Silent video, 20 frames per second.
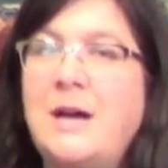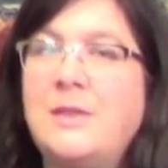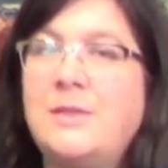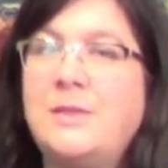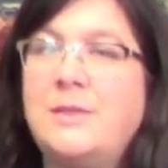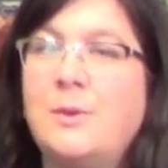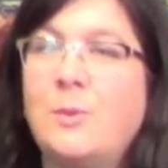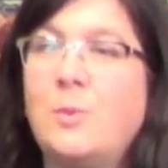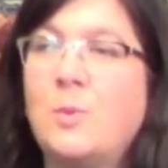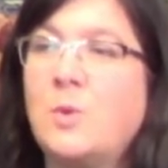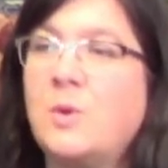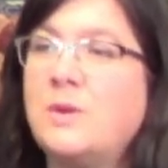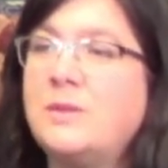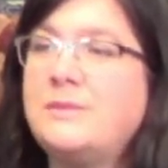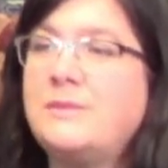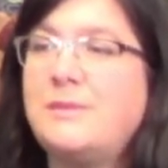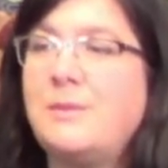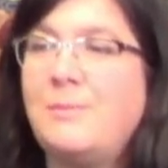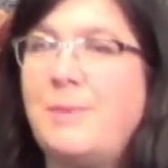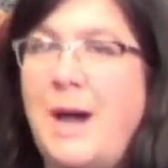the world
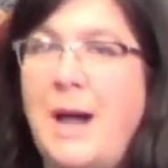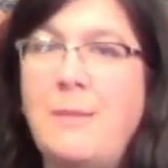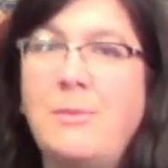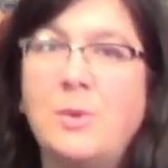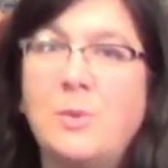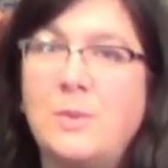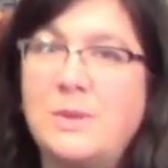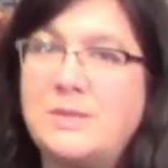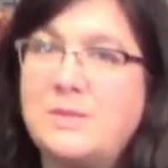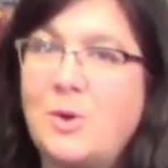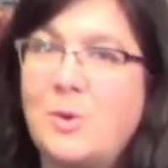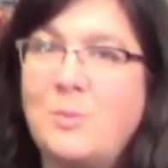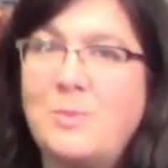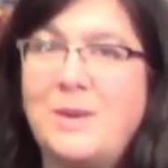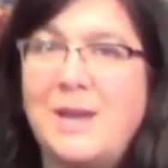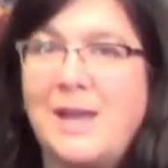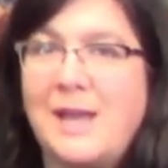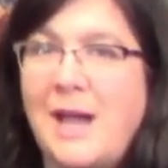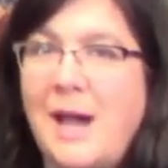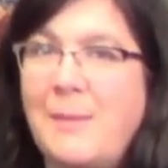of the Bible was
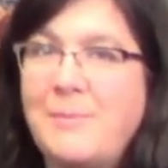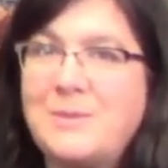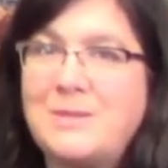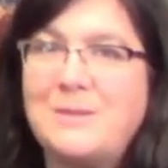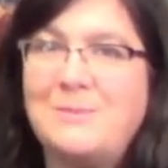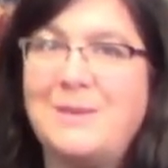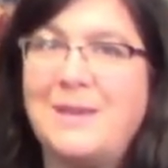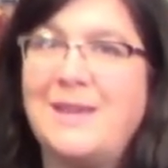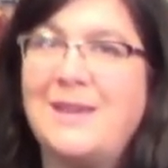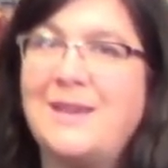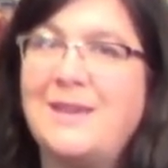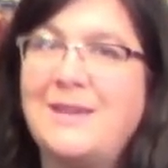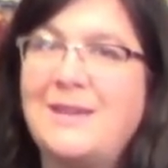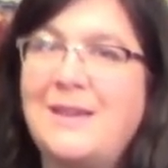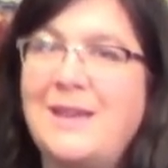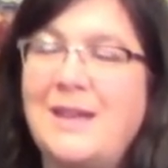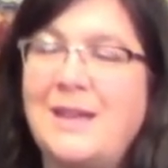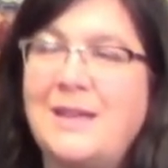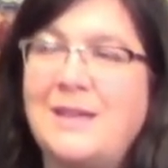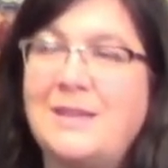opening up to me,
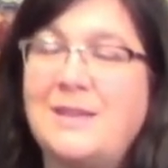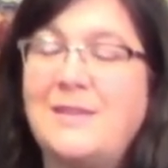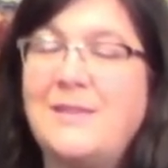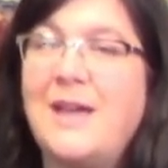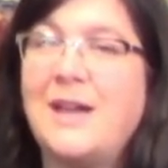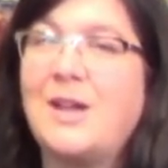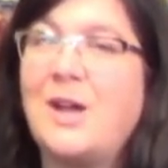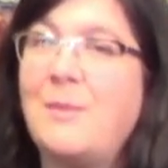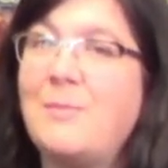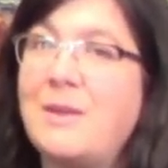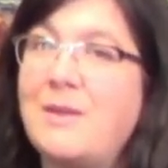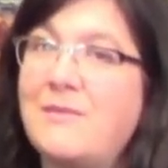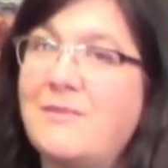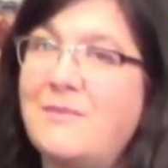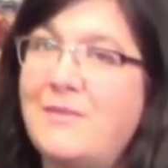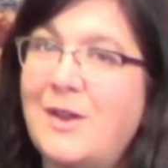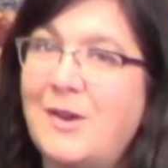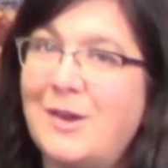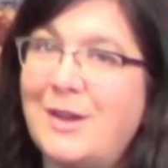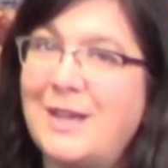and that got me
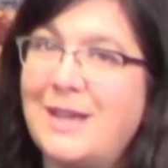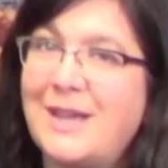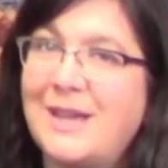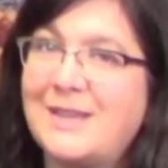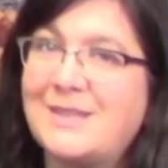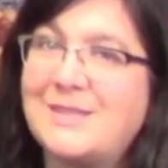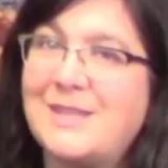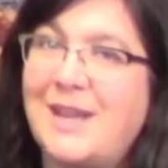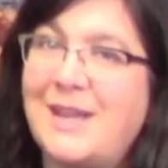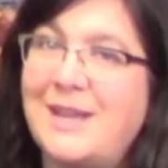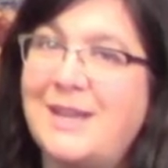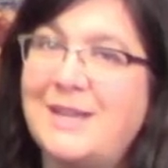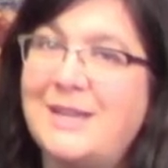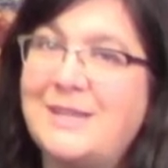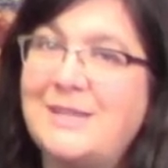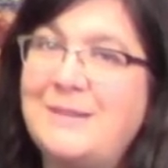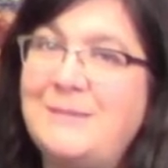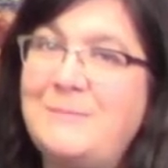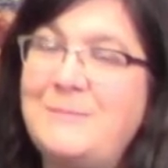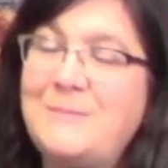very
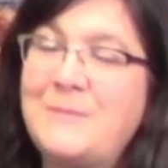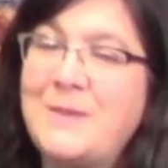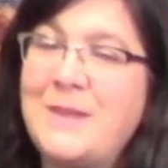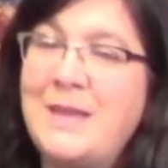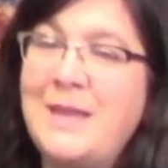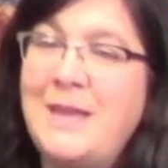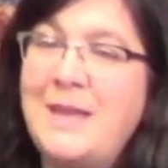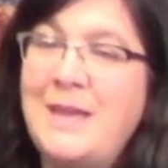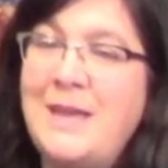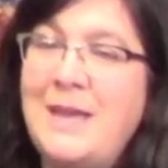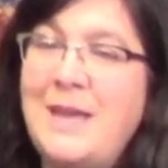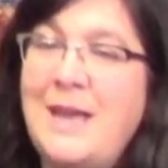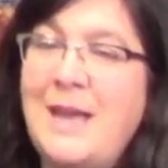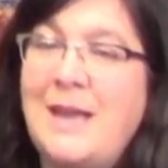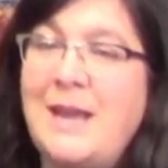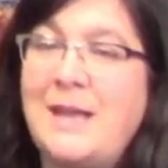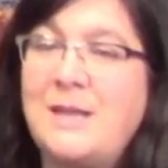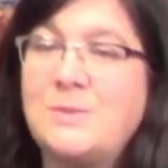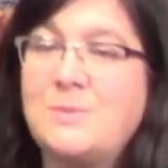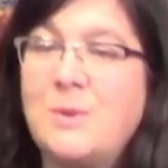excited. Mm-hmm.
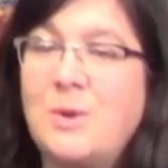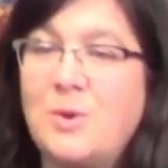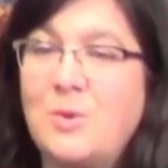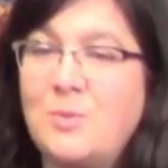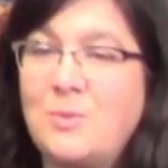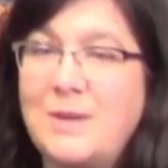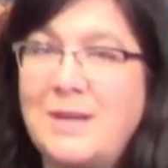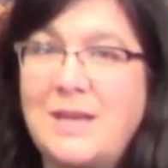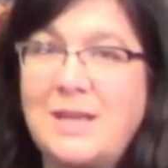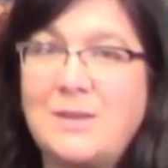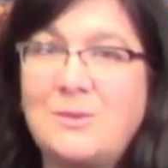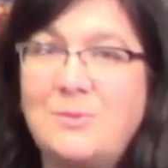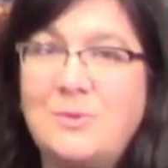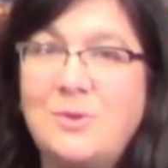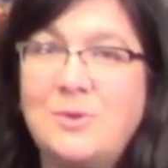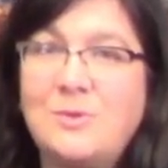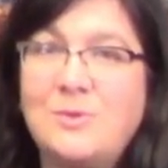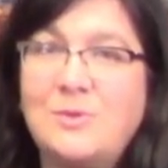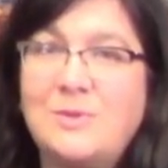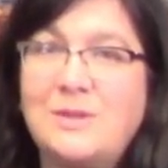And as we were reading
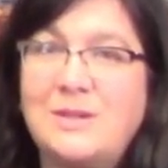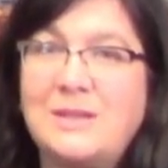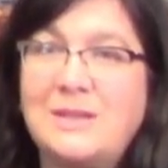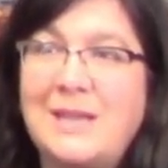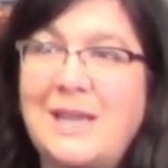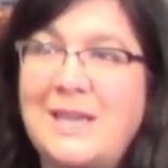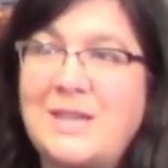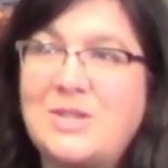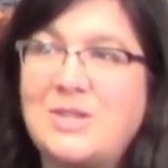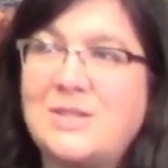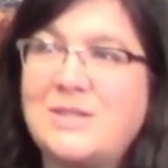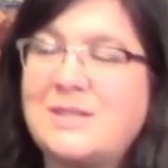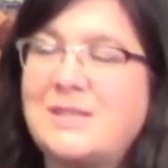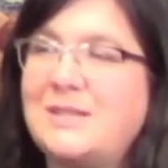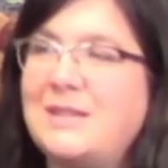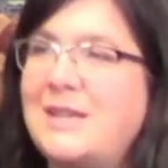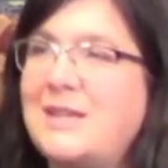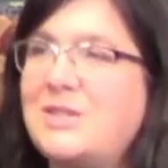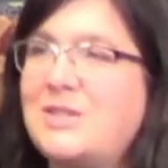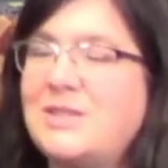through Galatians
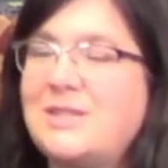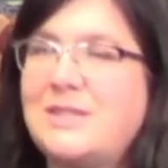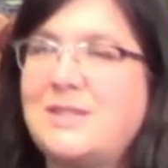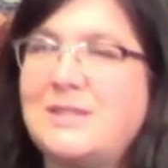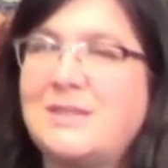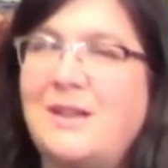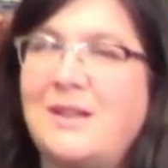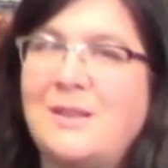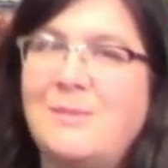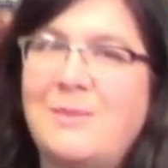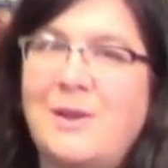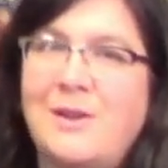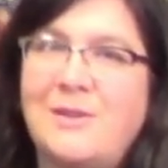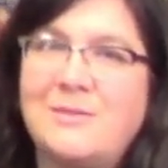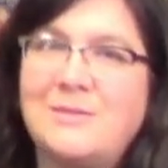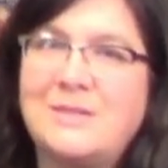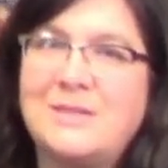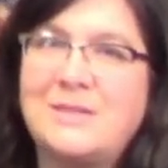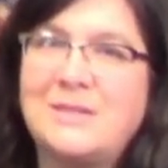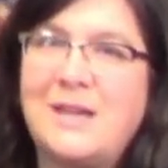is all
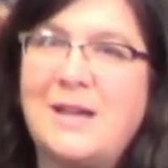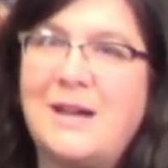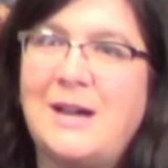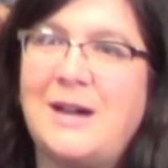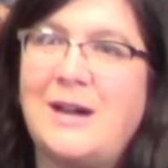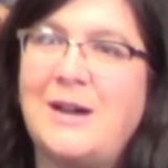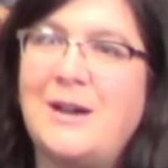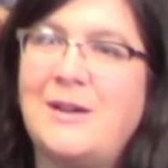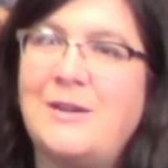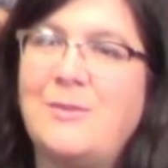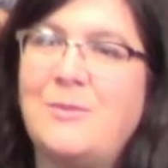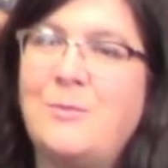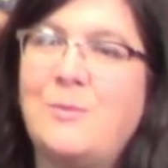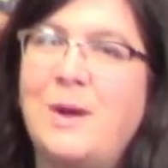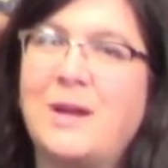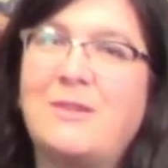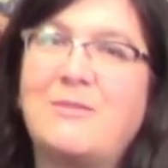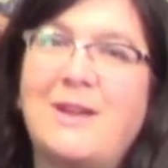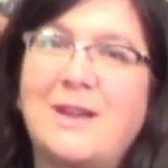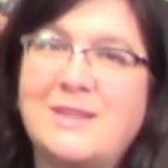about
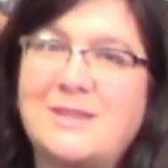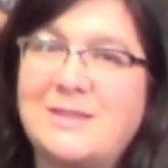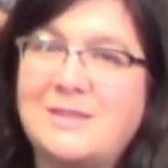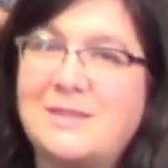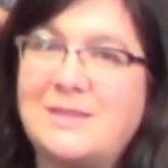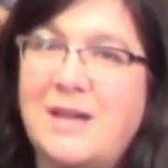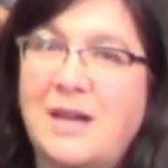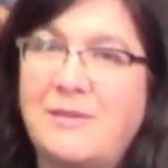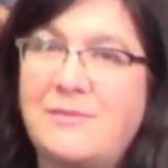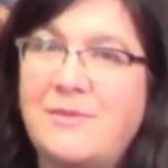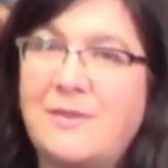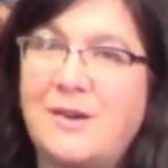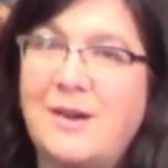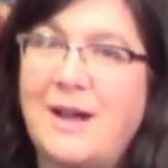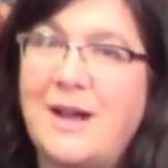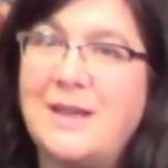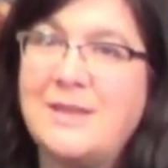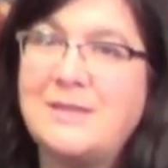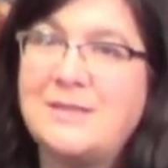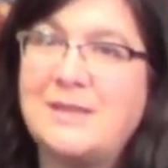what Christ has done for
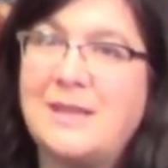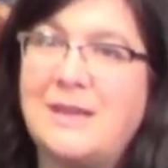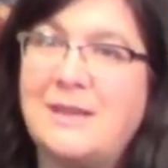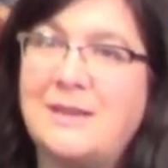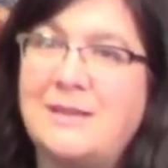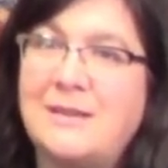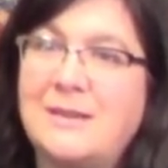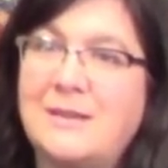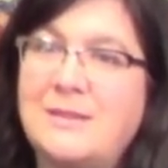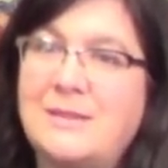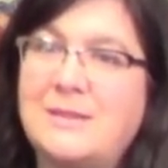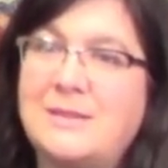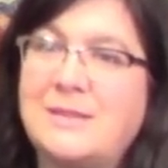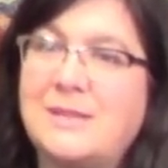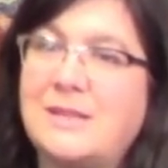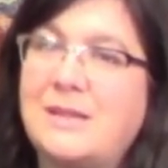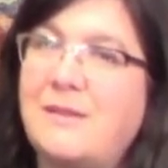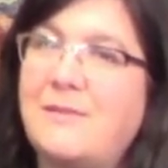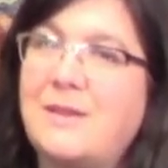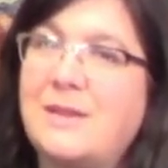us and the
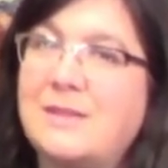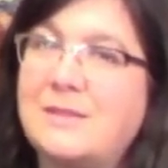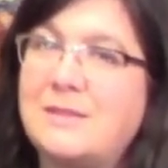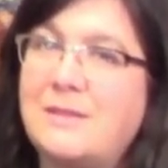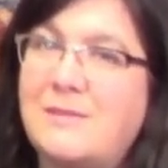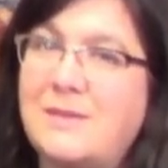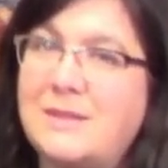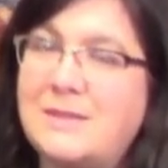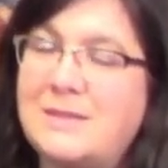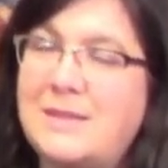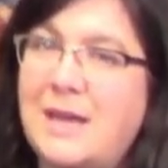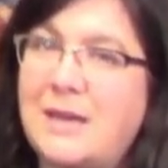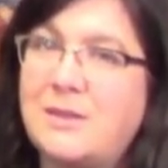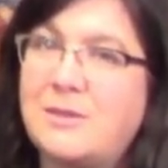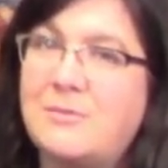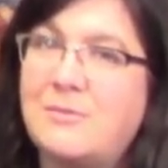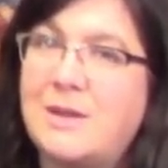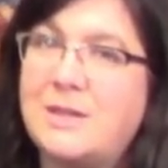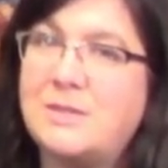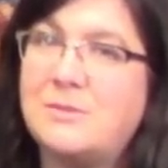significance of his death
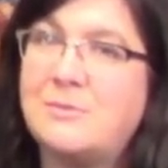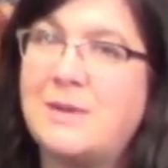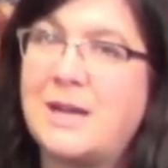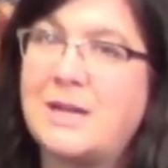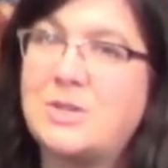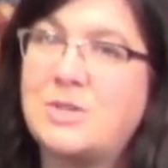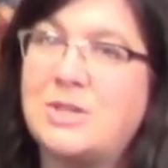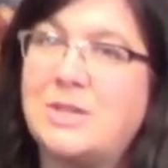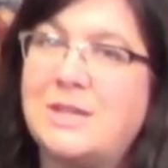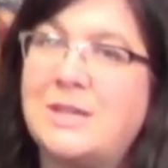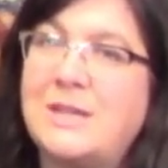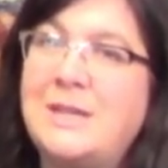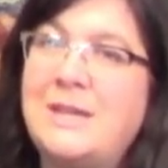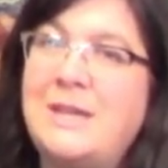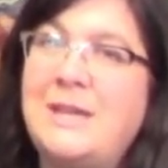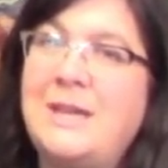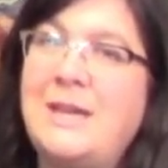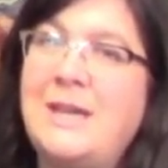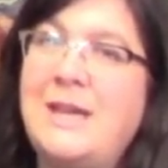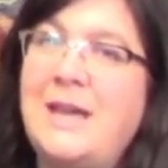and resurrection.
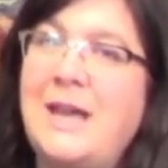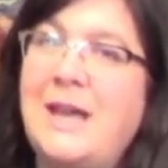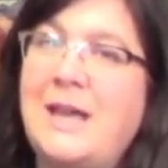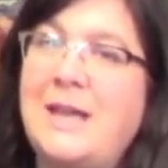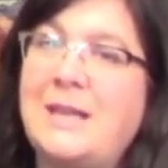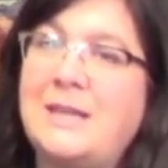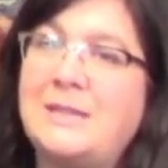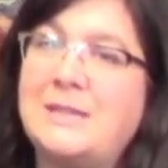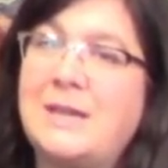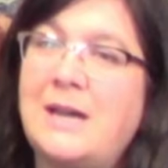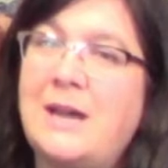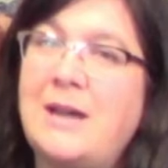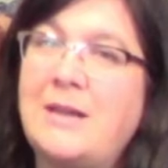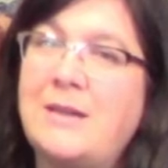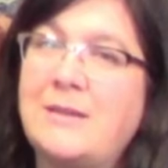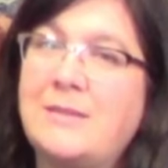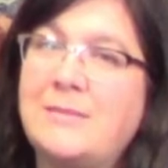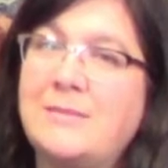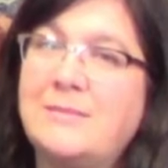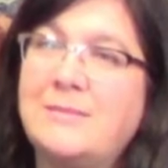And
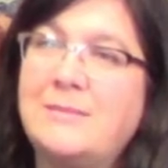I